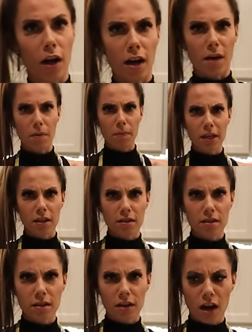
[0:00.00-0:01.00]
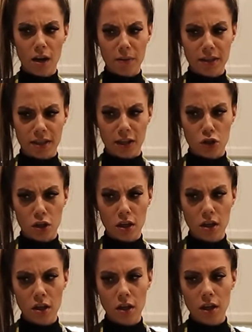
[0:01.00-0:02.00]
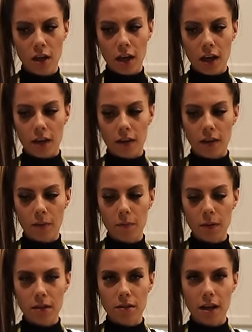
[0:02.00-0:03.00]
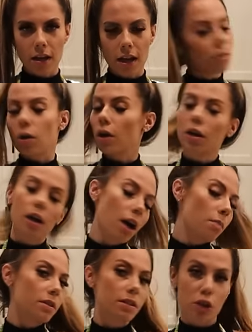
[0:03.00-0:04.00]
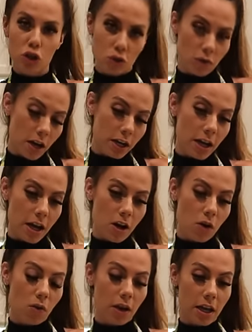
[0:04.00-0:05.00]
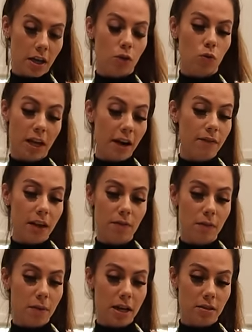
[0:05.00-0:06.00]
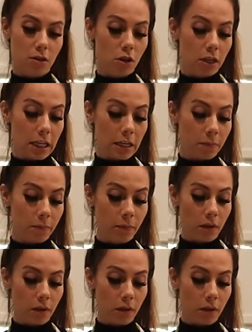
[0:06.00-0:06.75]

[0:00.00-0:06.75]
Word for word: Llamabean, this is a competition? Llamabean said, we're in a competition right now, and we have to have the best cookie.